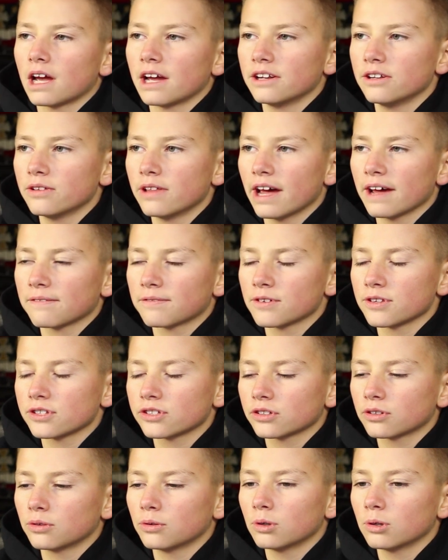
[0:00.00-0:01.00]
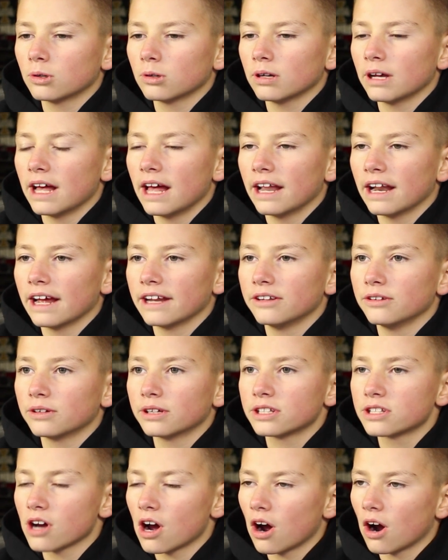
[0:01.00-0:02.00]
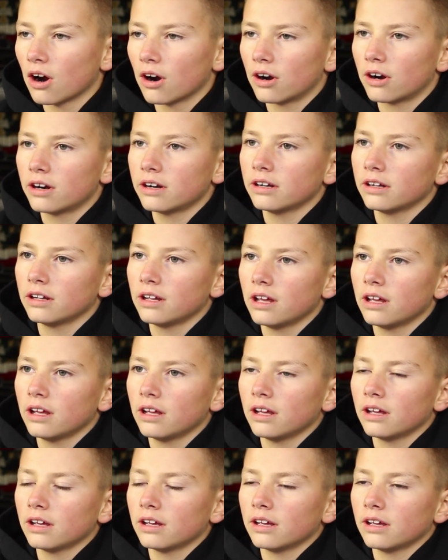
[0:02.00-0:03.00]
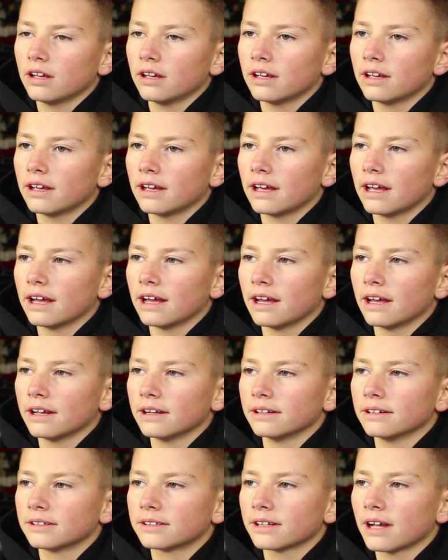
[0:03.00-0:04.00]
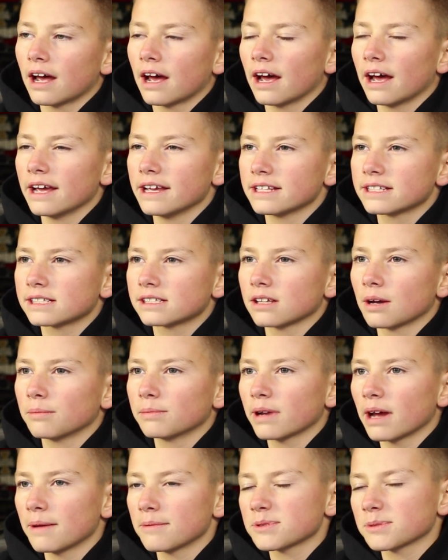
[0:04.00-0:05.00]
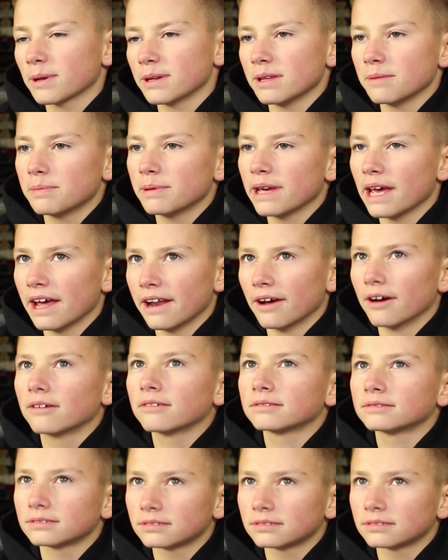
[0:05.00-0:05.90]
do that for the school, and I do guitar, and I sometimes play the piano.